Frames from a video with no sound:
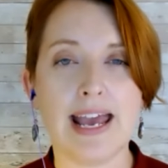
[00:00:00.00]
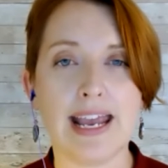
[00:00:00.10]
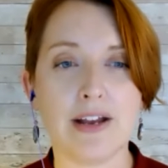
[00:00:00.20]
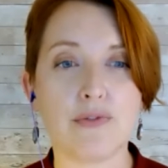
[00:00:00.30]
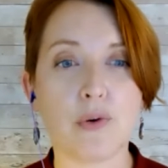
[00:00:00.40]

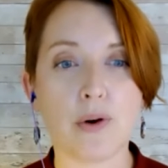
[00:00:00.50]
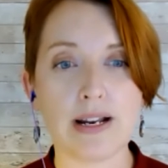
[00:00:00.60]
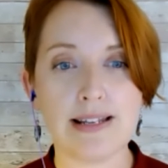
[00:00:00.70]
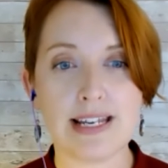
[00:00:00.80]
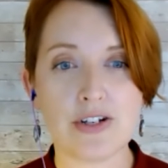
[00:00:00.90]
And for
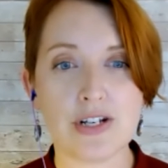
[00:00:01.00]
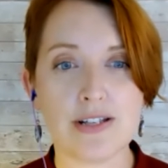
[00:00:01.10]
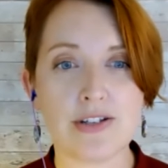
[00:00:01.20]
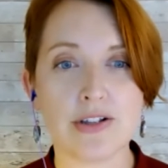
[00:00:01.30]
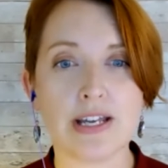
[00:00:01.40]

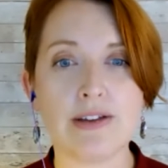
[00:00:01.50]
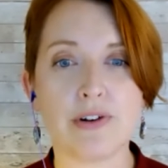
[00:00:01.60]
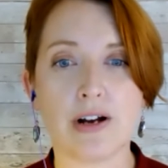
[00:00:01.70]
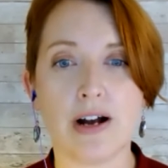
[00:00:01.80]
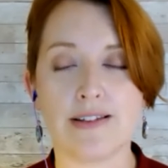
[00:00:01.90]
organizations looking
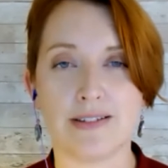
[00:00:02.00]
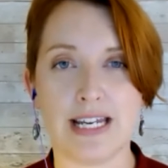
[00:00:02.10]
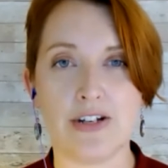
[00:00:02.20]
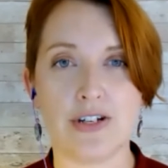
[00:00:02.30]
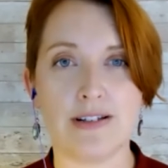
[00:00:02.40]
for
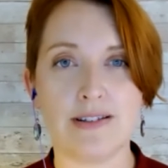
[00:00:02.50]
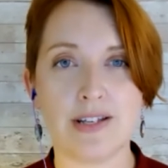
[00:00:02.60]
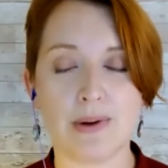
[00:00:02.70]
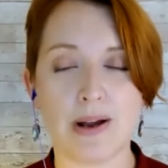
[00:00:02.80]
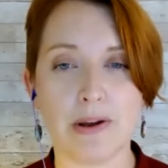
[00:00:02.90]
consultations
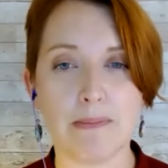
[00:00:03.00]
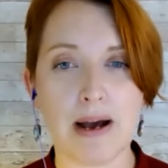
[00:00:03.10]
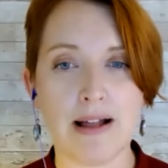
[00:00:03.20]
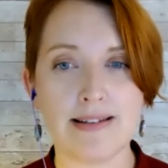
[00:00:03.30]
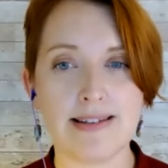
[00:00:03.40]
around their
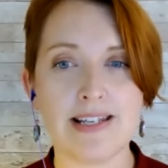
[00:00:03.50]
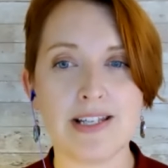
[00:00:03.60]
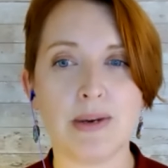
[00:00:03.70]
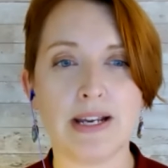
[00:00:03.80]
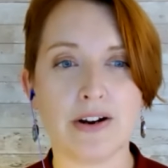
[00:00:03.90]

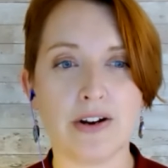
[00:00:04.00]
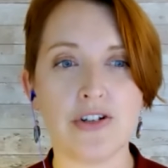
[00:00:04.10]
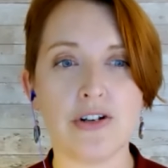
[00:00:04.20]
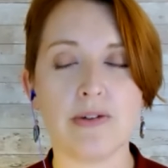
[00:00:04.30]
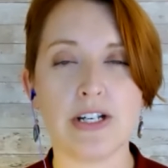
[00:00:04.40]
policies, we encourage
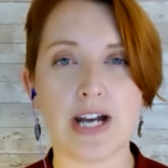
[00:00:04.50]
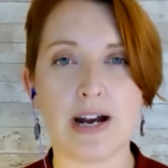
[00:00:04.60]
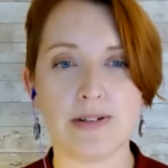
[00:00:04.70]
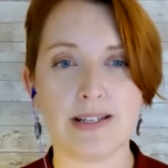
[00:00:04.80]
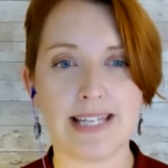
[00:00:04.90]
you to reach
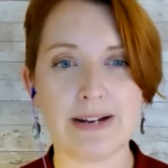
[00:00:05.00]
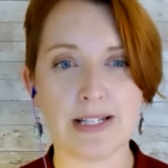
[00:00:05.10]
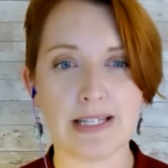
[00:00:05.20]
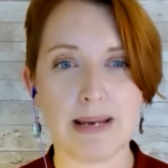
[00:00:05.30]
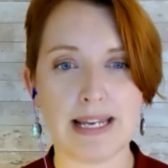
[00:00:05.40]
out to
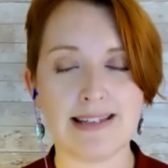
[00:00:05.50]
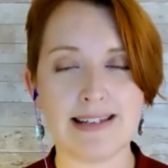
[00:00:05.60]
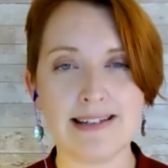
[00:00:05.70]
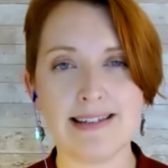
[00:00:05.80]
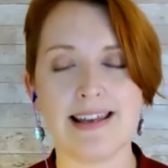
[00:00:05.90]
Sacred
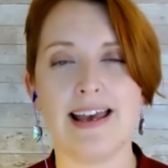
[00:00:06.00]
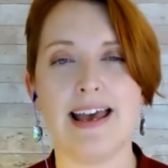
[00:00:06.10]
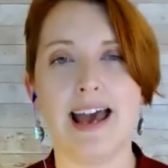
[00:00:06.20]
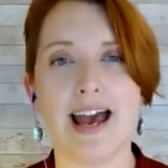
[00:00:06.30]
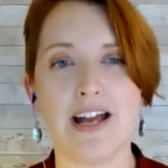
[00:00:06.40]
Spaces
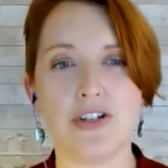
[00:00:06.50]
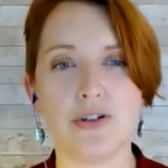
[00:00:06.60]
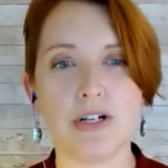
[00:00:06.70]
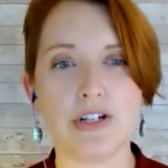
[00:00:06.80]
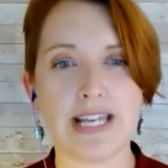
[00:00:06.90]
at
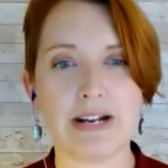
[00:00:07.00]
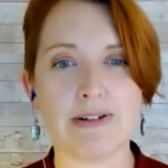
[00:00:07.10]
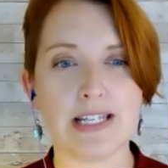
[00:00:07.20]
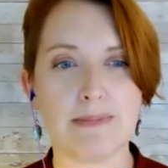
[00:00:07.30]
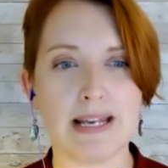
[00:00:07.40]

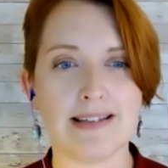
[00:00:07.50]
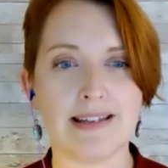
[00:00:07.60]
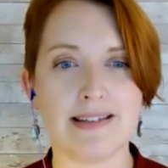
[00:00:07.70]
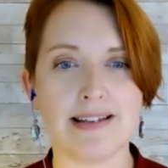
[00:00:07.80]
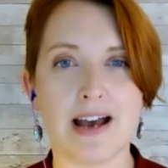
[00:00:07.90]

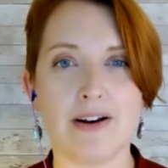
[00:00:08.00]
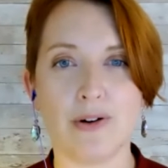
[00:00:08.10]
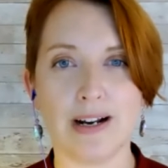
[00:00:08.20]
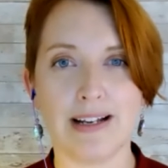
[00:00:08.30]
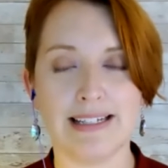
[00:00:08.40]

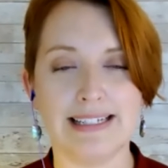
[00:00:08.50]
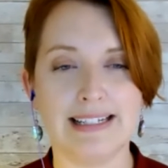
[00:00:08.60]
jewishsacredspaces.org.